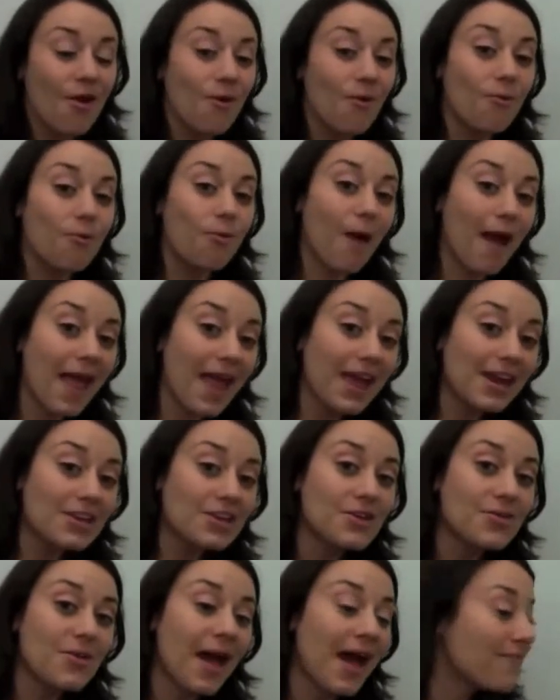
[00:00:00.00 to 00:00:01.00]
When
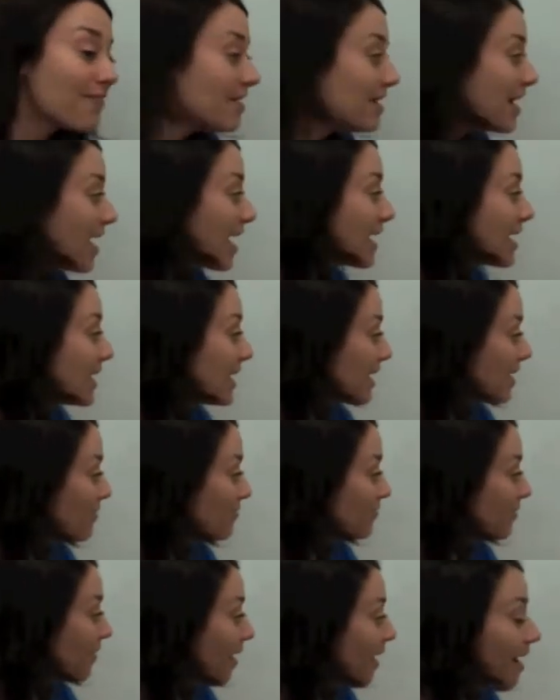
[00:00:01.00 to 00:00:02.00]
you have a
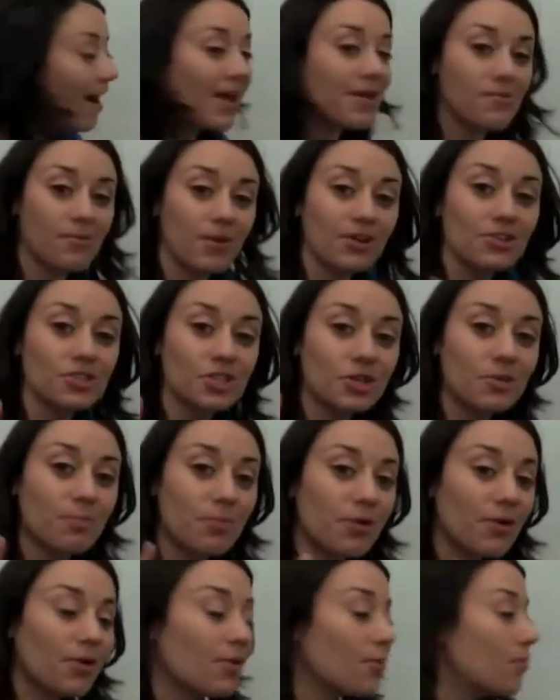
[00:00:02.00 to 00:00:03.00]
negative, I want you to put a